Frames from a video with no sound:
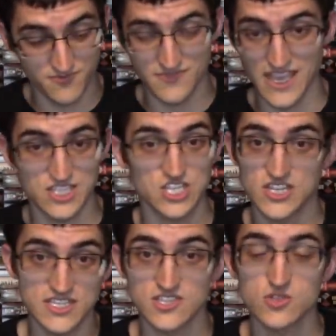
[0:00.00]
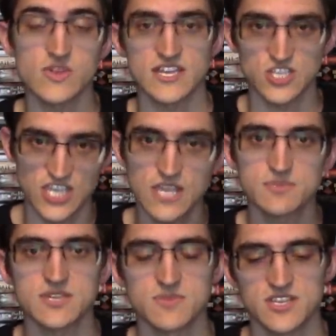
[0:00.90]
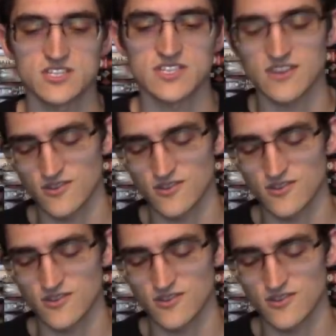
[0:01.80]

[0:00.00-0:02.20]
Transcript: and she doesn't do that. She keeps it because, like,